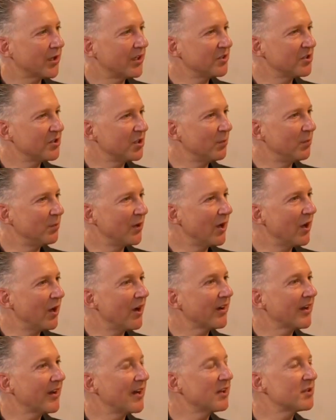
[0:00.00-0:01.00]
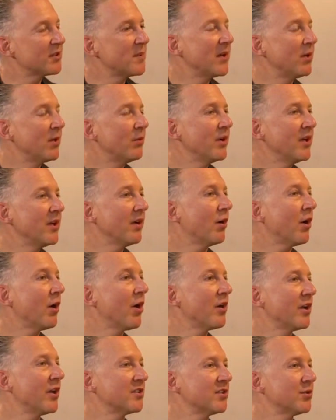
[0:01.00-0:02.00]
to you, Björk, and it's been a real
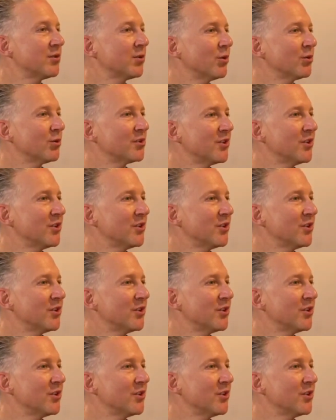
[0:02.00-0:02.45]
honour to talk to you